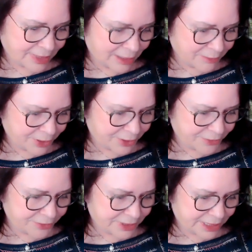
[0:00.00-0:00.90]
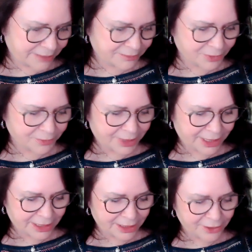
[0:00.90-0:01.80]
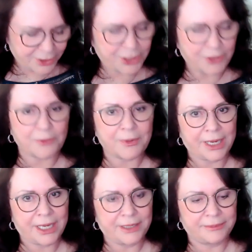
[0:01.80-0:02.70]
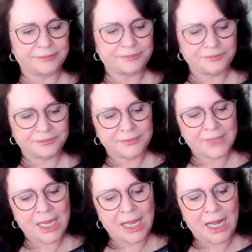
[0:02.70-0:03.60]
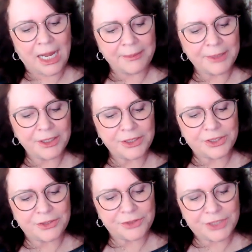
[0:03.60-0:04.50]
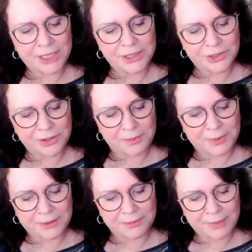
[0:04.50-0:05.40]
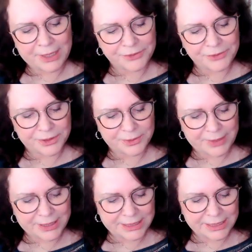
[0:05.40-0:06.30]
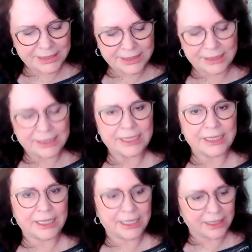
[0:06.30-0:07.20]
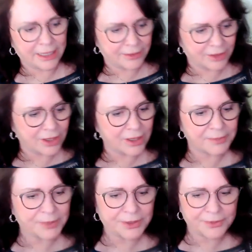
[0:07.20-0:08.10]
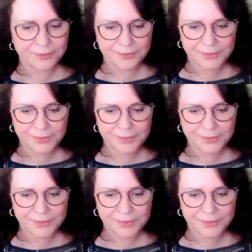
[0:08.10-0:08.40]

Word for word: Howard Hughes, and Marie Curie. I'm going to do Janis Joplin, Patrick Swayze, Selena, and Karen Carpenter.